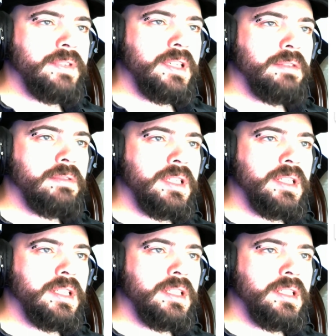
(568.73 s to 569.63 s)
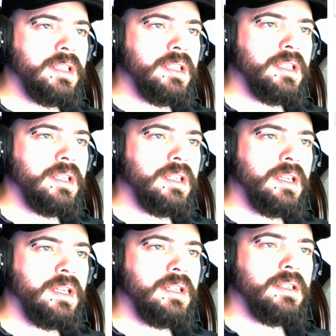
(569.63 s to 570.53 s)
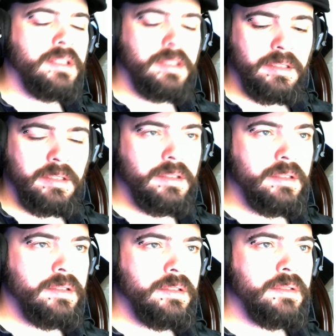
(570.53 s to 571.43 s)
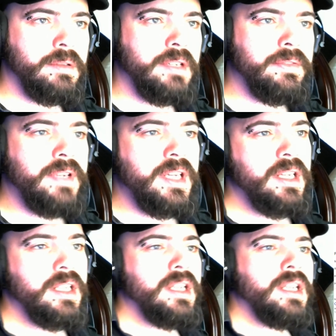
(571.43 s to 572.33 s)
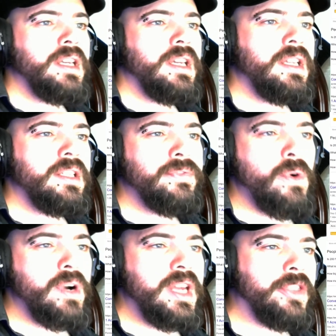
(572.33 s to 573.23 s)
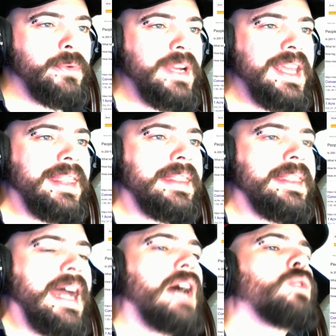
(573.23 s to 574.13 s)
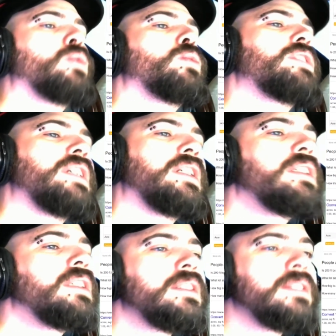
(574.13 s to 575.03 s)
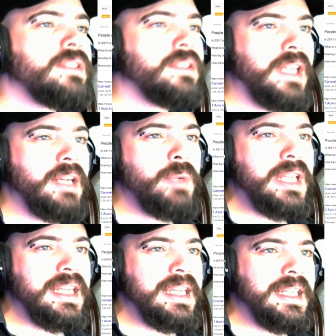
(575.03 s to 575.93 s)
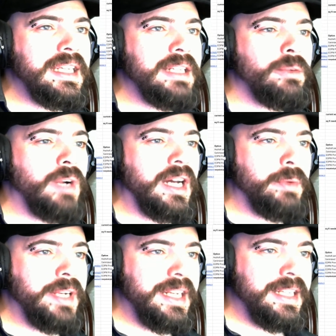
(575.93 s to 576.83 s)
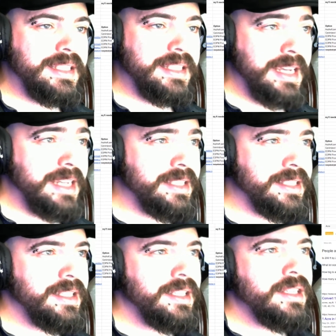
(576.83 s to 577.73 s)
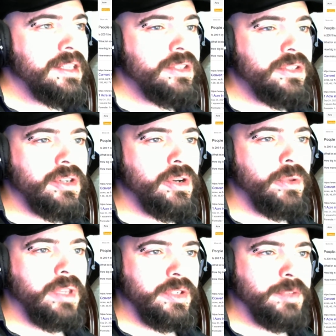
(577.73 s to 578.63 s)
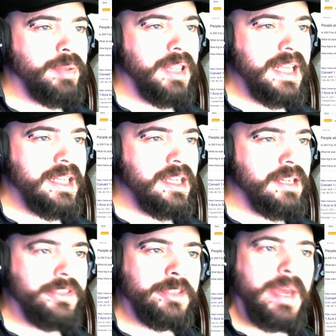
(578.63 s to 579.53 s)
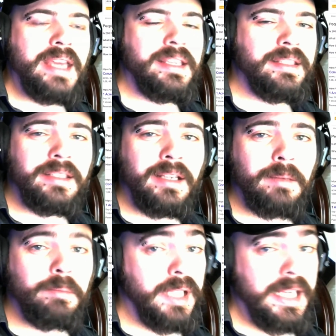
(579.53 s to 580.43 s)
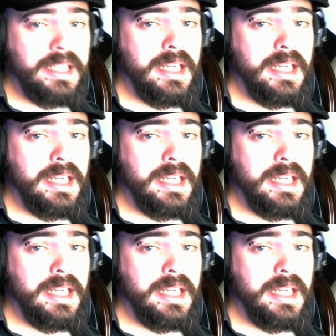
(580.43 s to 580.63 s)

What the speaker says: 1 acre, 2 square feet is 43,000, and we needed what? We needed 6. So there's plenty of space, plenty,